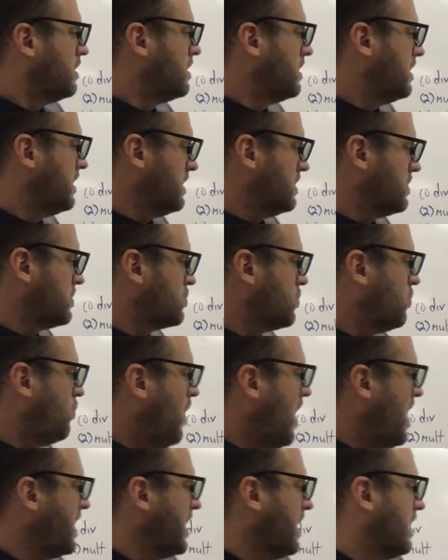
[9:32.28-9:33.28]
is
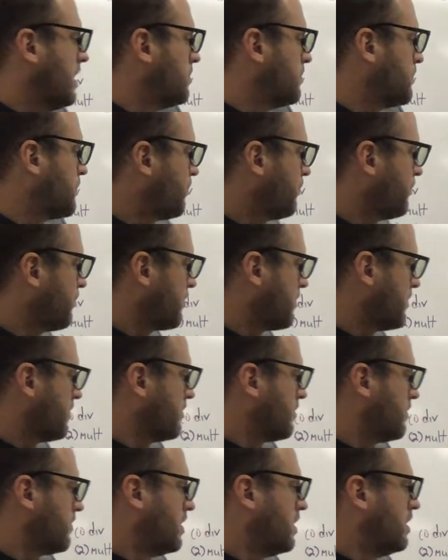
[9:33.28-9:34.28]
20.
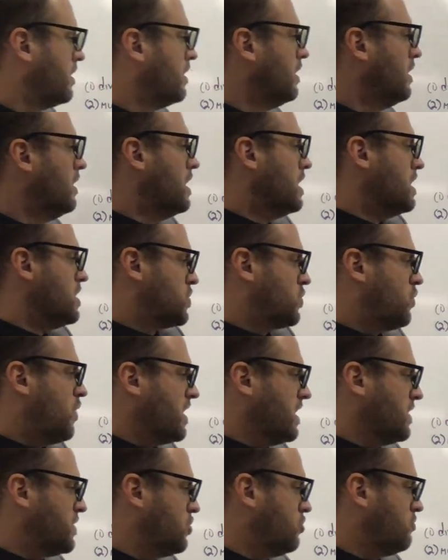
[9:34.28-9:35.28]

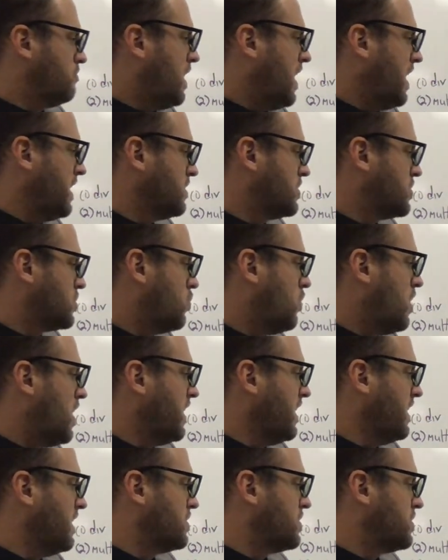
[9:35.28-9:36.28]
22 minus
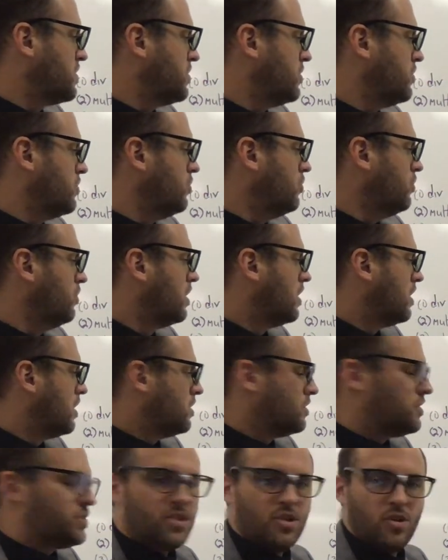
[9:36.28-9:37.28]
20 is 2.
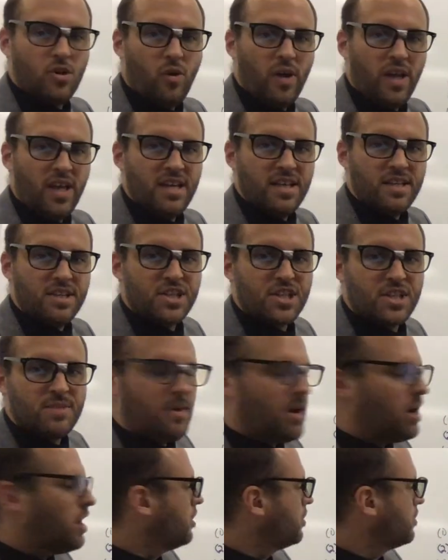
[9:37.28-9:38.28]
2 is
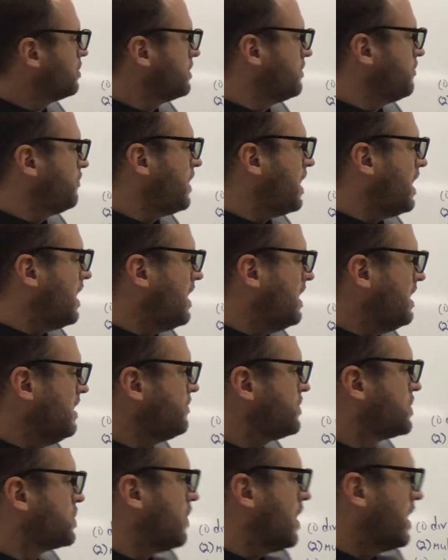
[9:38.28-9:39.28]
smaller than 5,
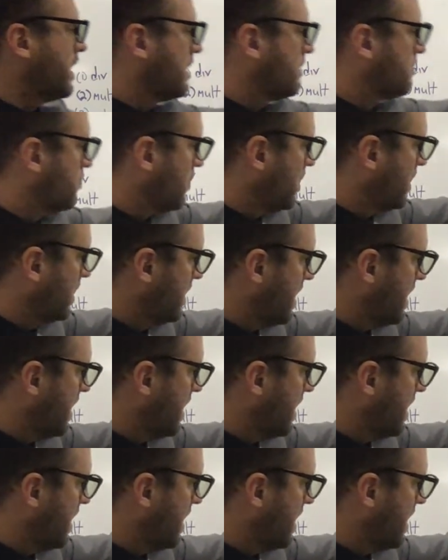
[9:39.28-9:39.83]
so I can bring